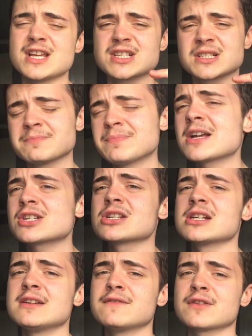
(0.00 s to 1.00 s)

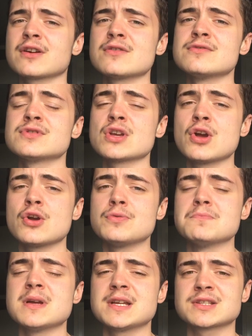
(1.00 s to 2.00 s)
especially for those who
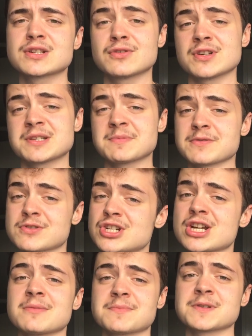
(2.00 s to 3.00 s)
miss crisps or
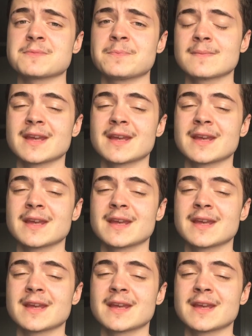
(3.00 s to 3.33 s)
chips.